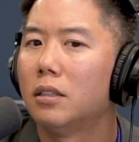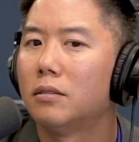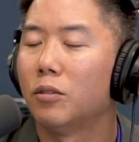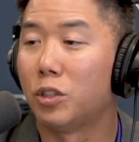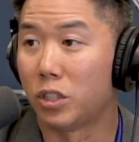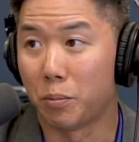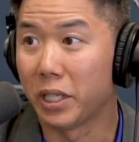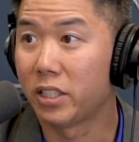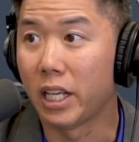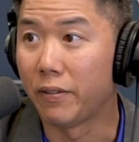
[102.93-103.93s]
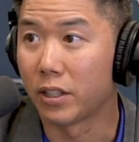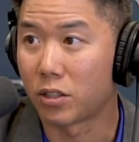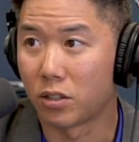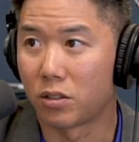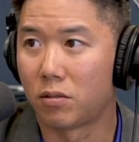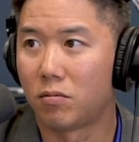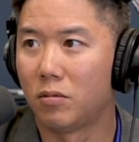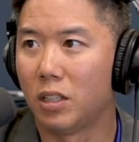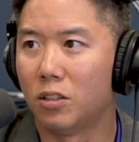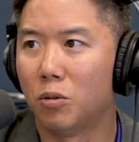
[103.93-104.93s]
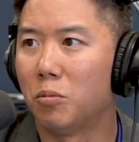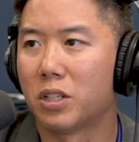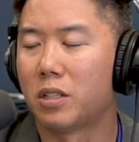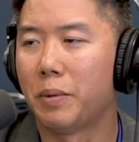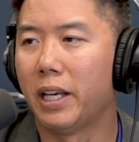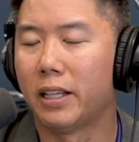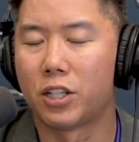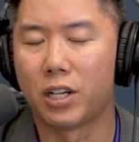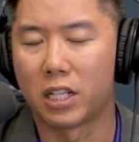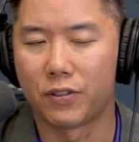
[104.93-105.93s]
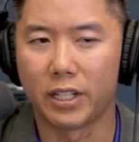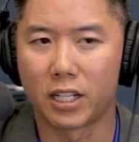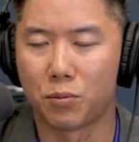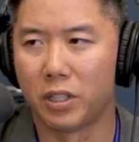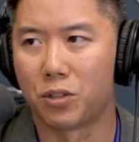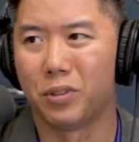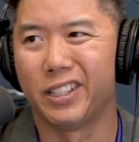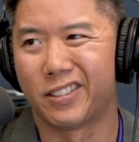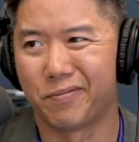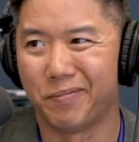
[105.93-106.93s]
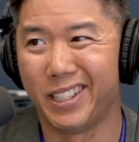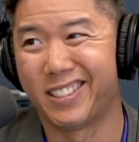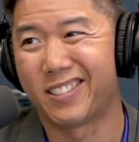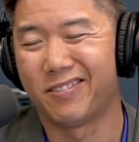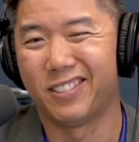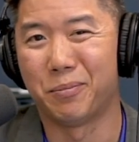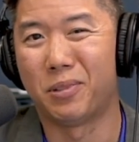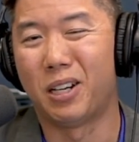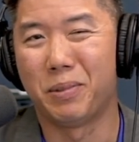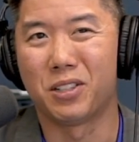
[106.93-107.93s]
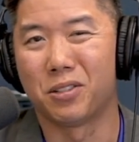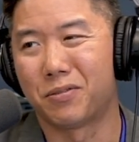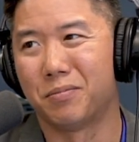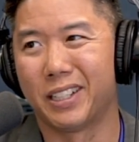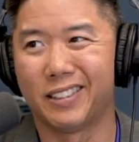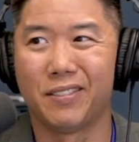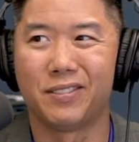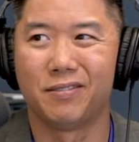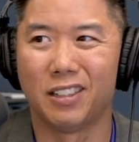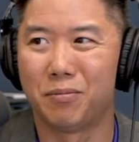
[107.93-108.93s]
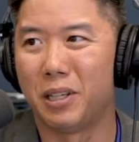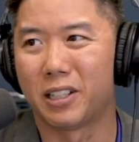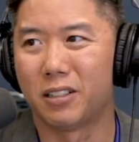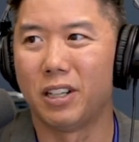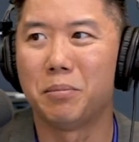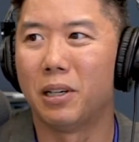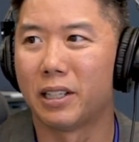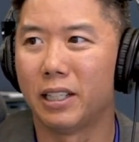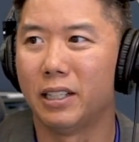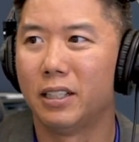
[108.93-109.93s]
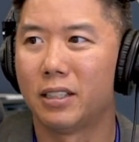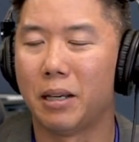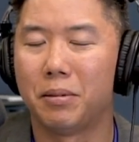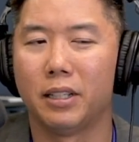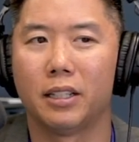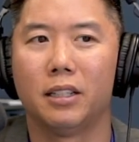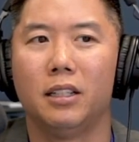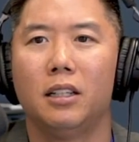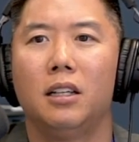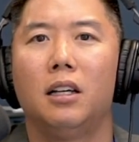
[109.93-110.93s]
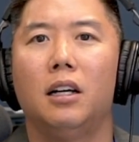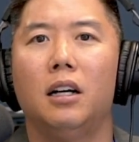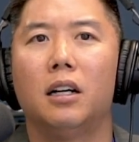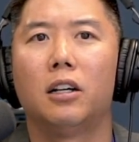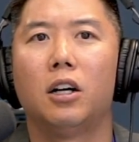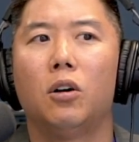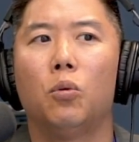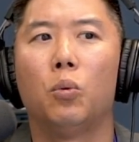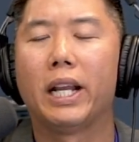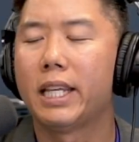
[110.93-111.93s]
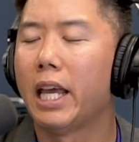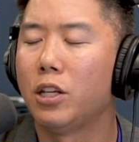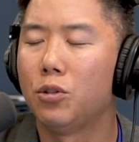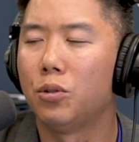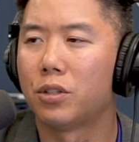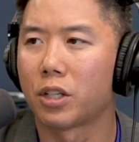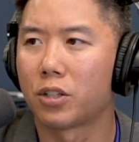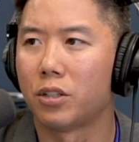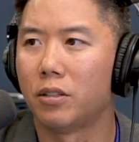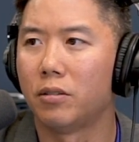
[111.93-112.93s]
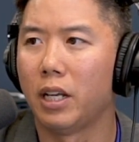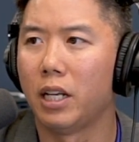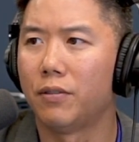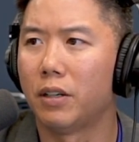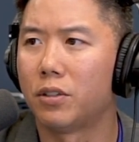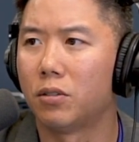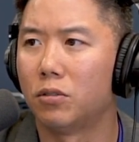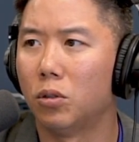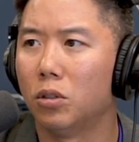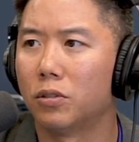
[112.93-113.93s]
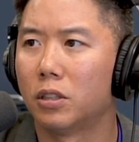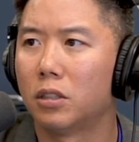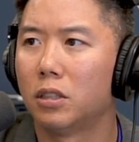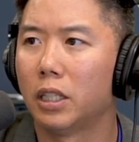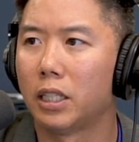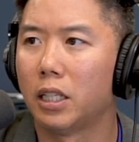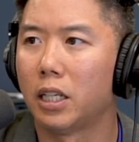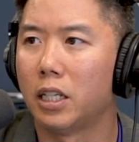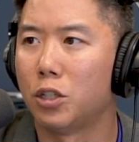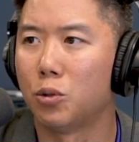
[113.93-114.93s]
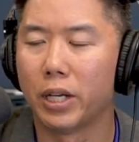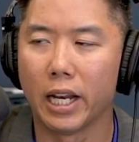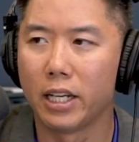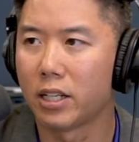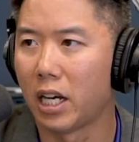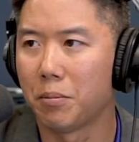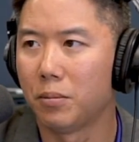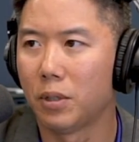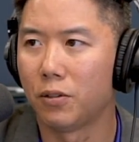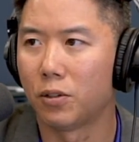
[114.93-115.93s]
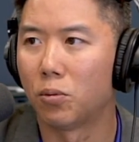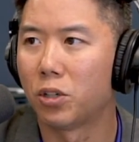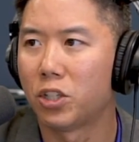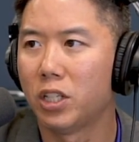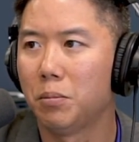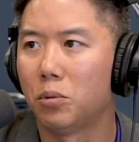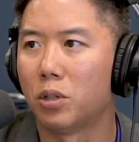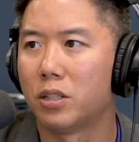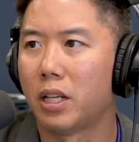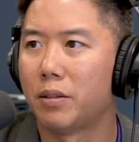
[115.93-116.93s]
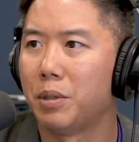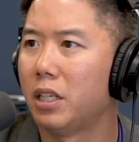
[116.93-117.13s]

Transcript: which is a big savings because no one wants to pay land transfer tax when it's really just money's the property's going from like left left pocket right pocket yeah. type thing. Uh, when can you do the section 85 rollover like can you do it any time of your ownership or does I, be... mean